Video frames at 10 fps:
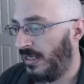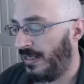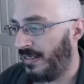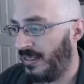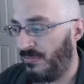
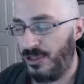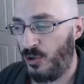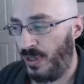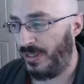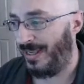Let's
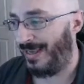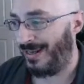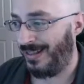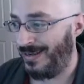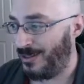quickly
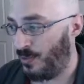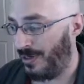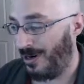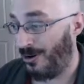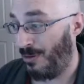analyze what
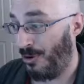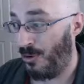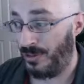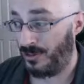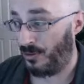our
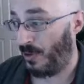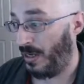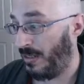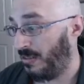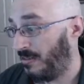opponent's threat
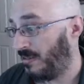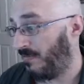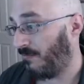is.